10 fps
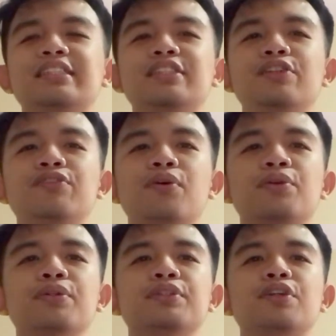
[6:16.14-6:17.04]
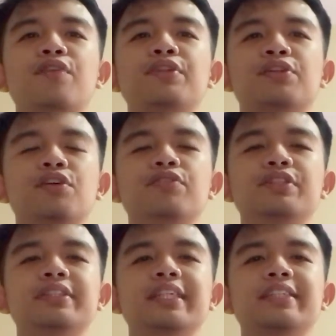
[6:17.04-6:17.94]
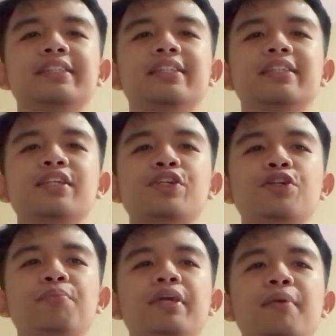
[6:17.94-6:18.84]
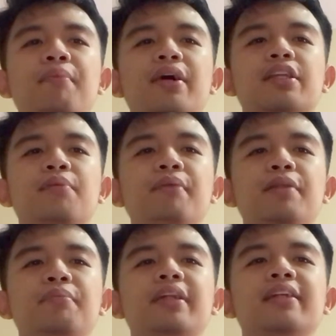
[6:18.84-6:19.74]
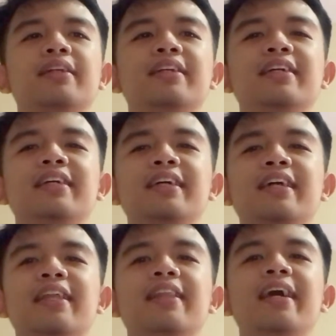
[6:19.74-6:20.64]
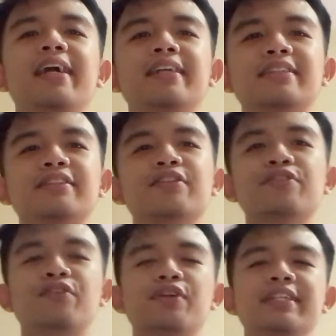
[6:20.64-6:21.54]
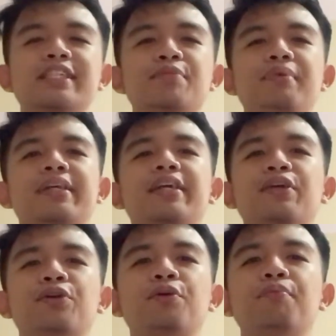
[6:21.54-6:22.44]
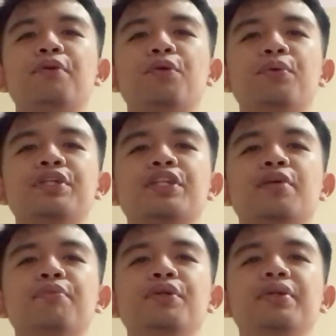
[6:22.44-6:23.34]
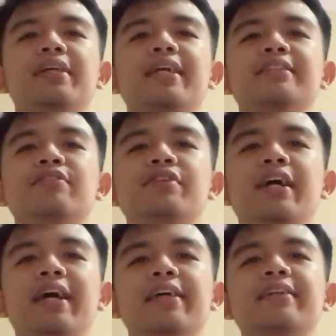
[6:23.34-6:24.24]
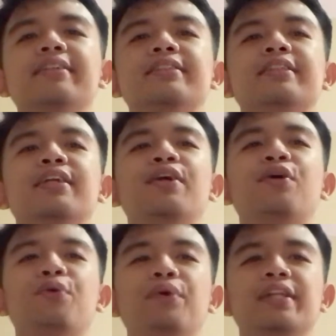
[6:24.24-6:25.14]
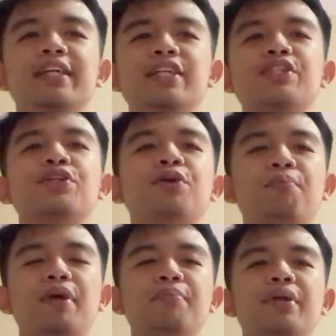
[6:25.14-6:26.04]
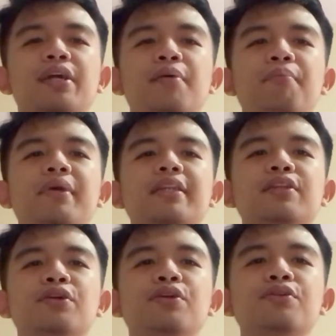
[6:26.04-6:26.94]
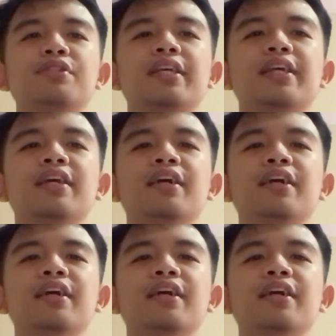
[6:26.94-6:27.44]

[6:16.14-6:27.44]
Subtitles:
The focus of the conversation should be about commitment. That is, for this speaking group, which communication vehicles will each group member commit to using